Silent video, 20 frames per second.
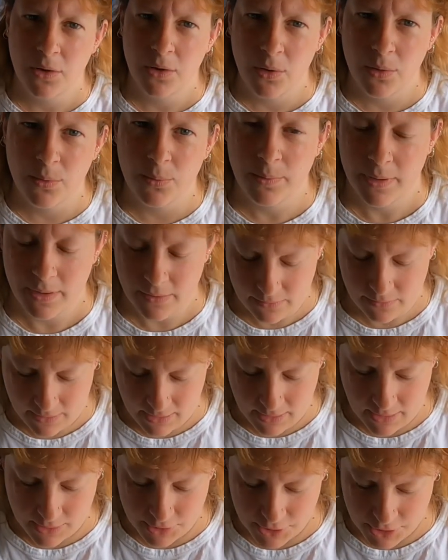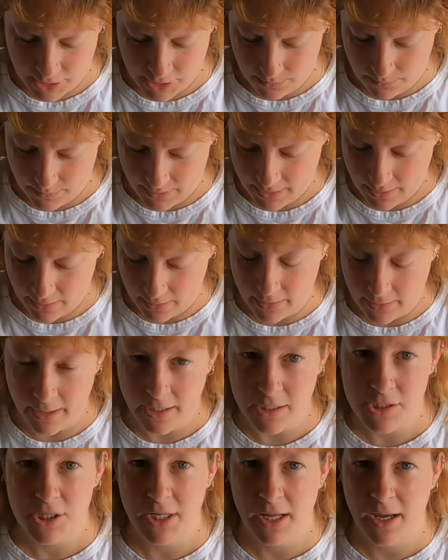along with the Shiwi, I
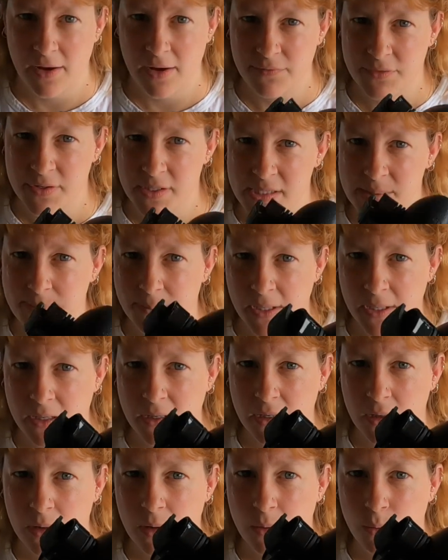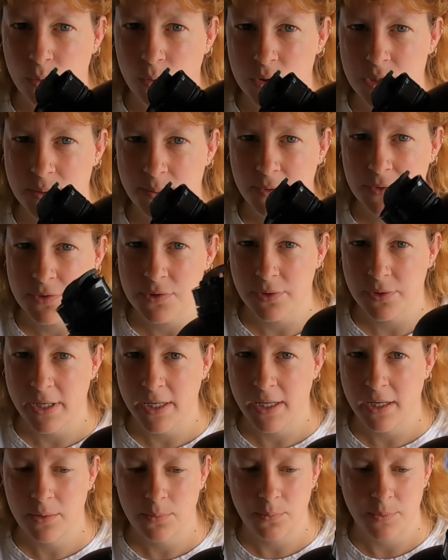actually have this big water bottle
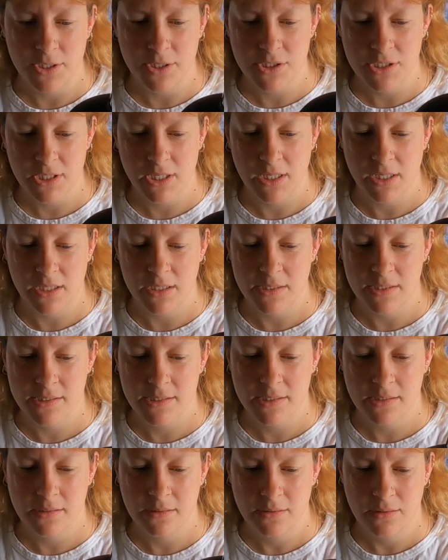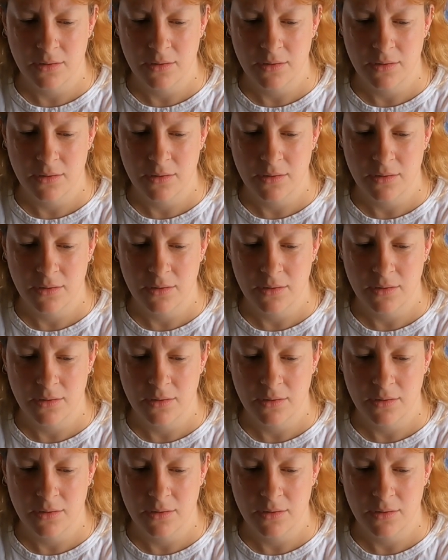here, which is